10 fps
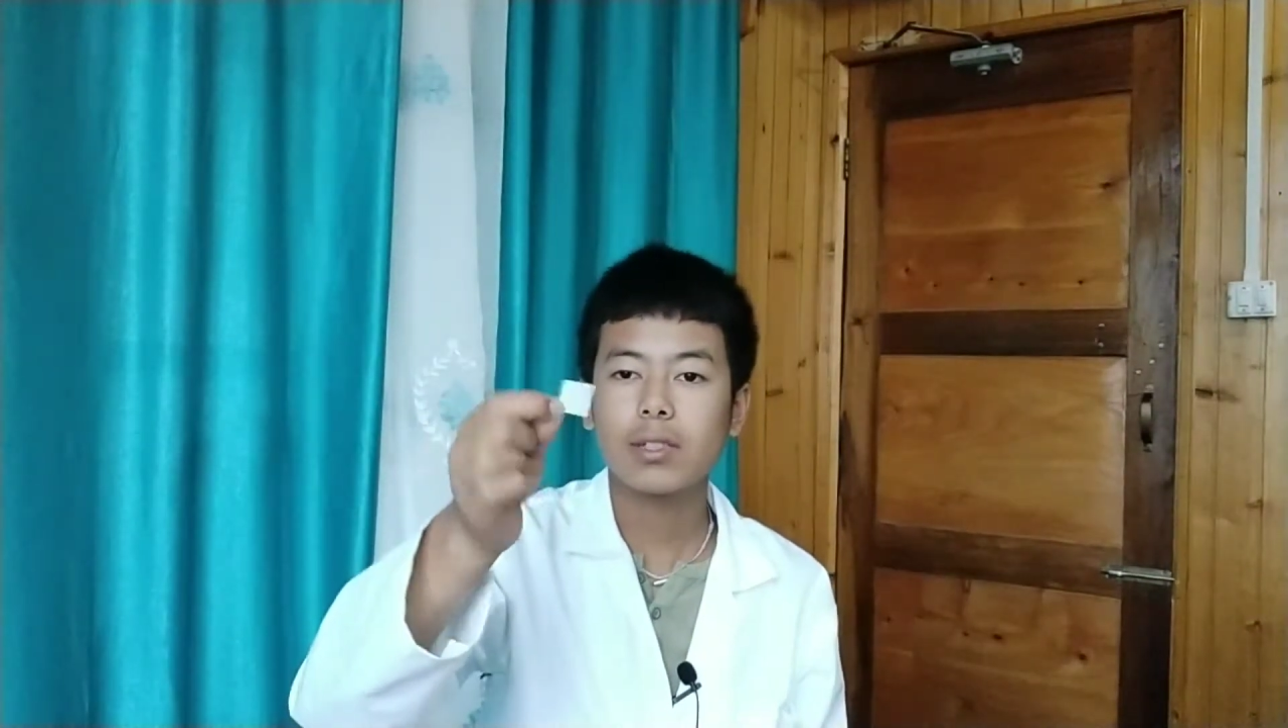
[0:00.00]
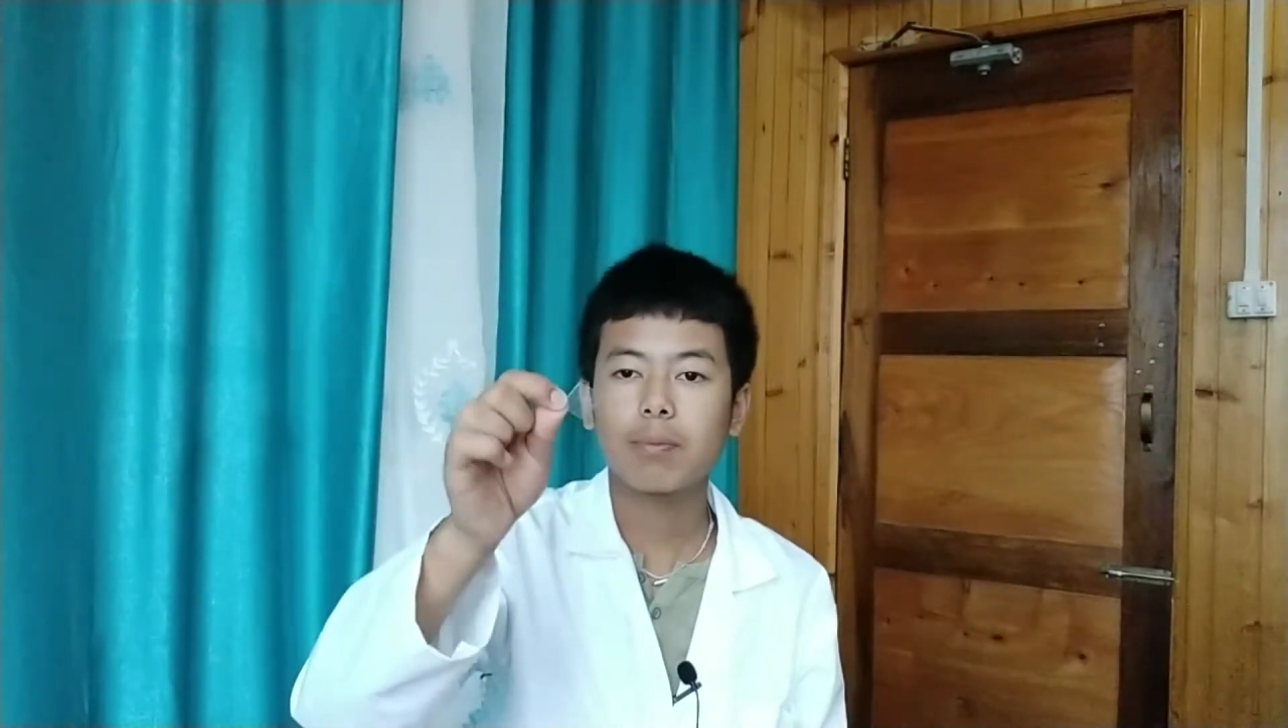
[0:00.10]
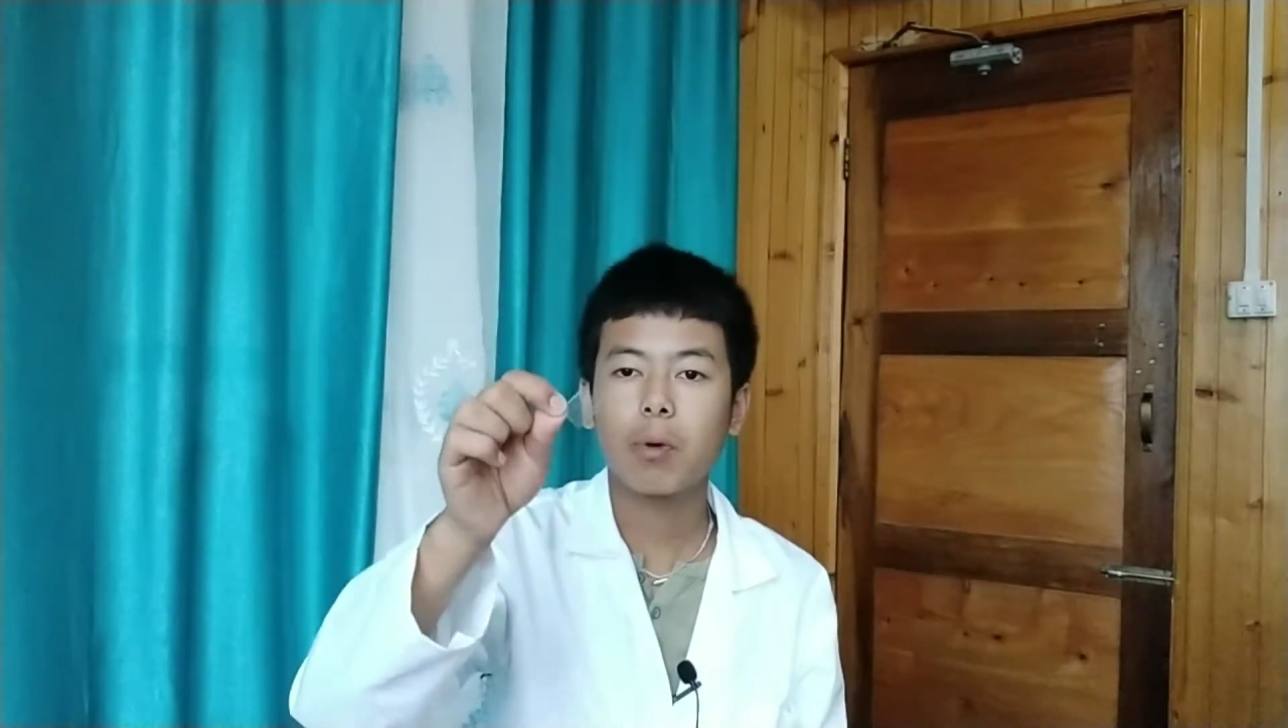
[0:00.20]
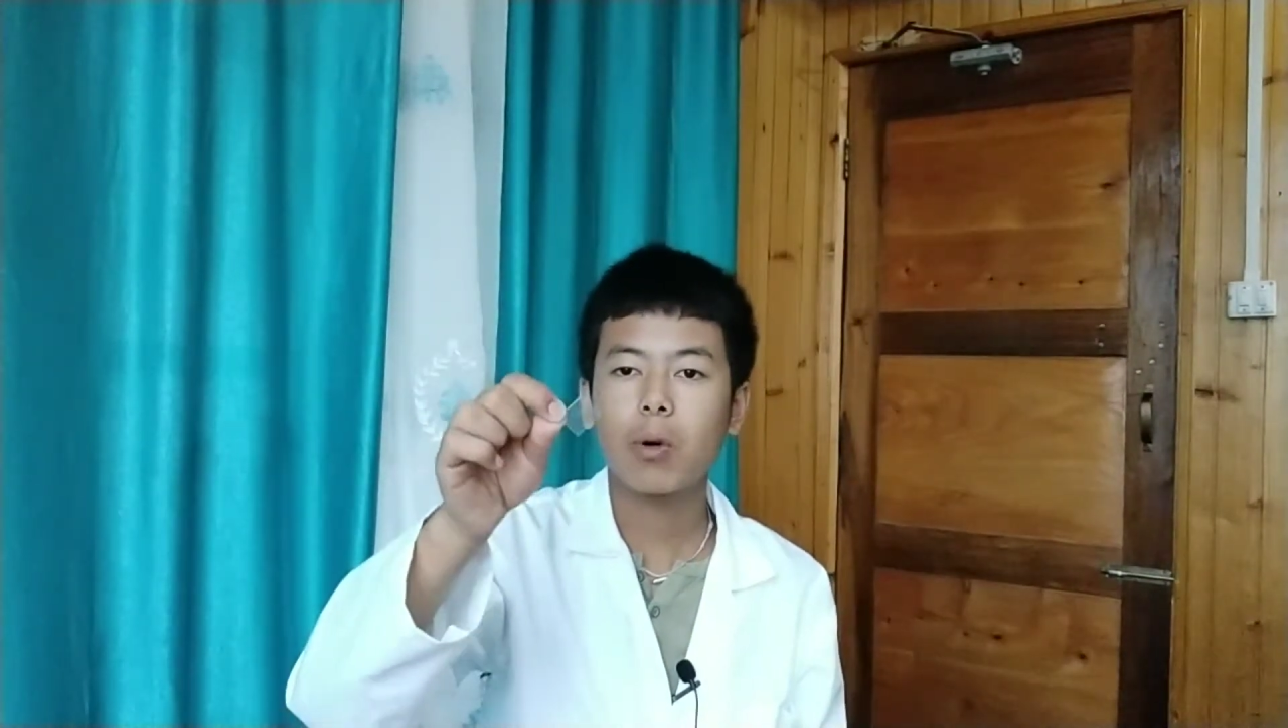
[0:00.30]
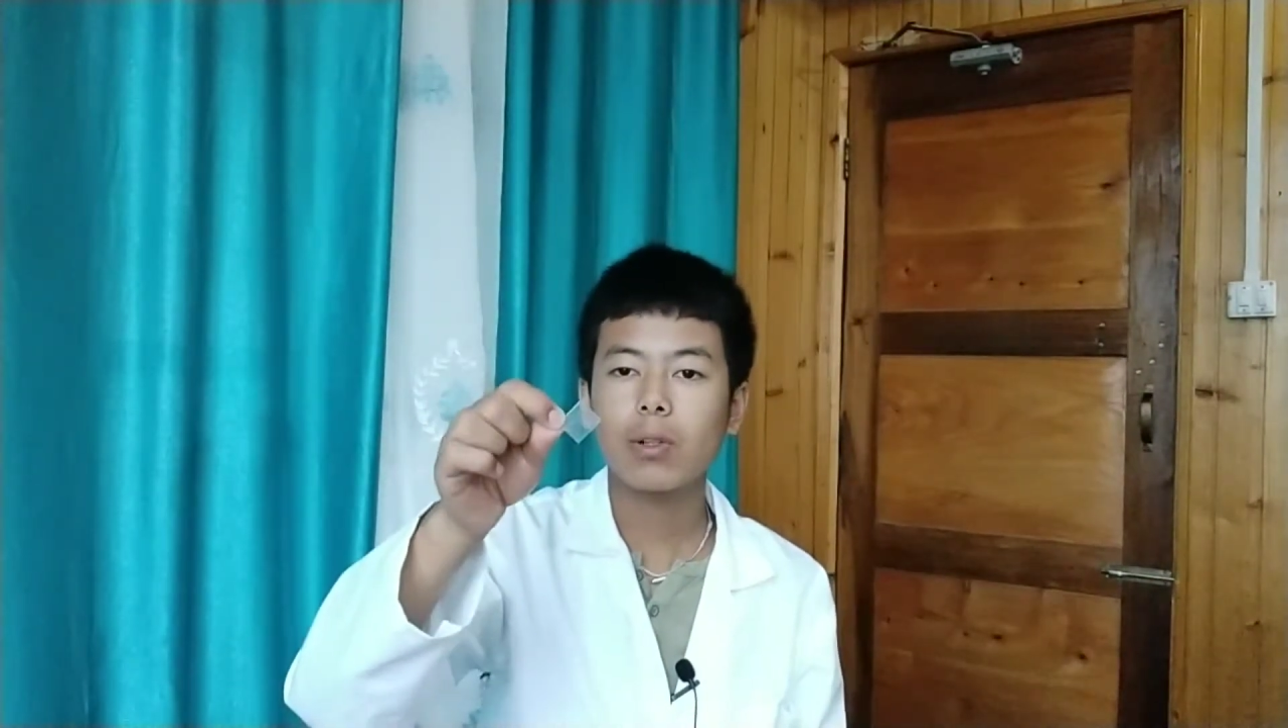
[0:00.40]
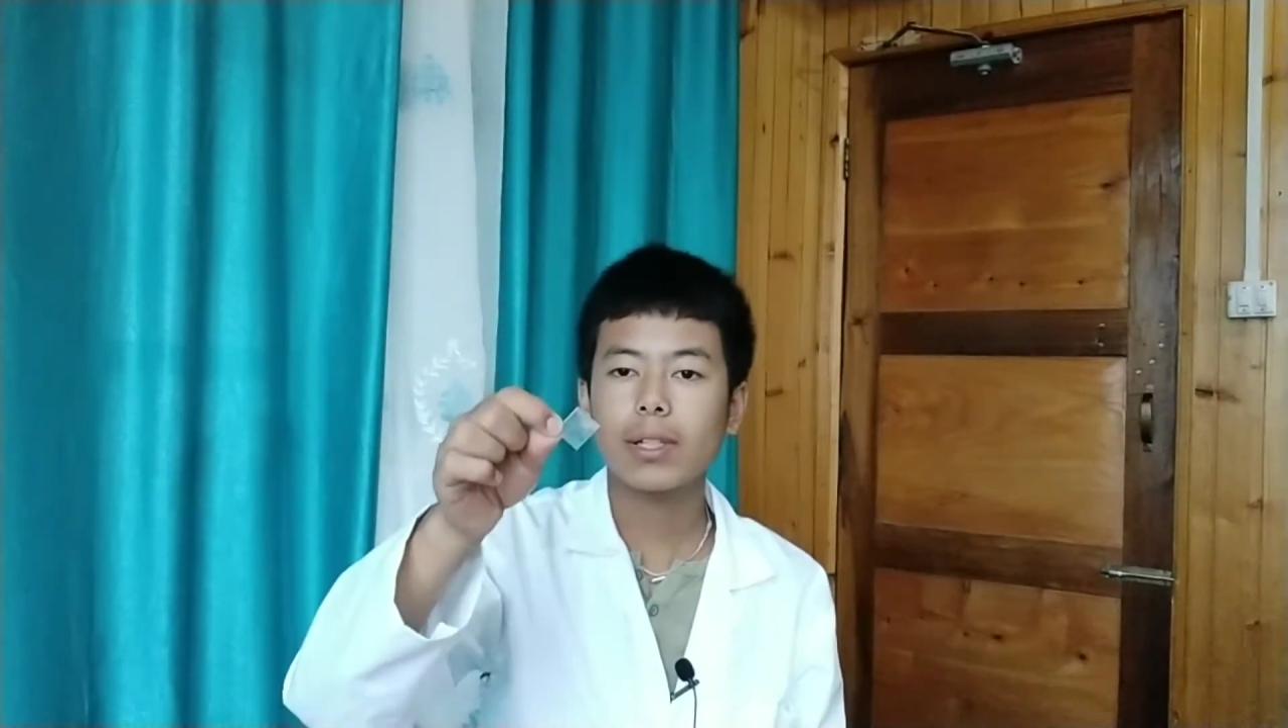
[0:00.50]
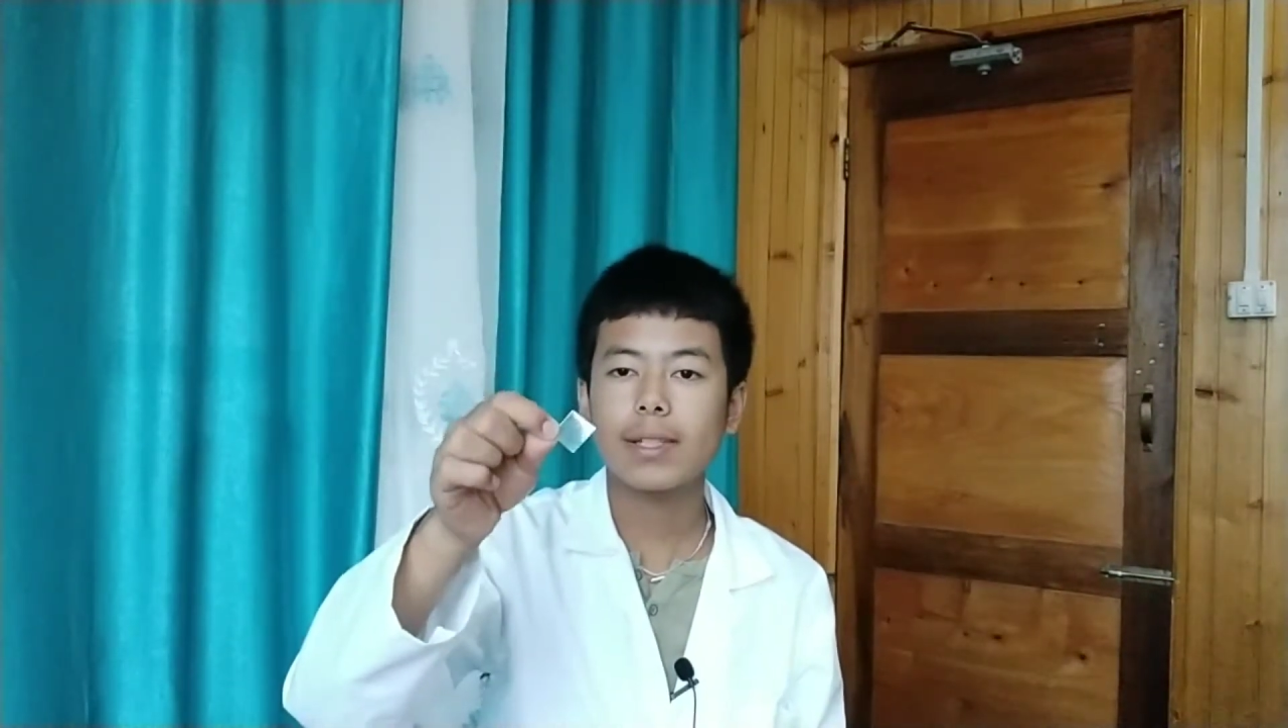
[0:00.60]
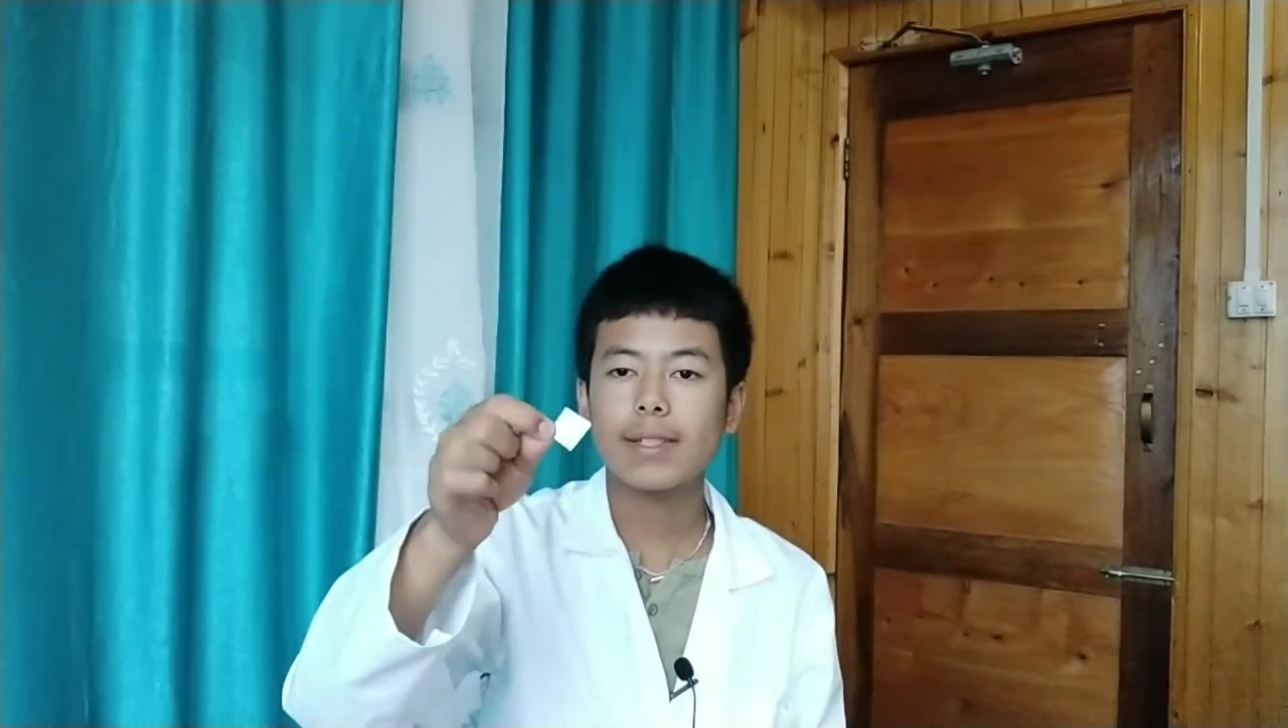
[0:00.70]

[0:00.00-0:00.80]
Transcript: small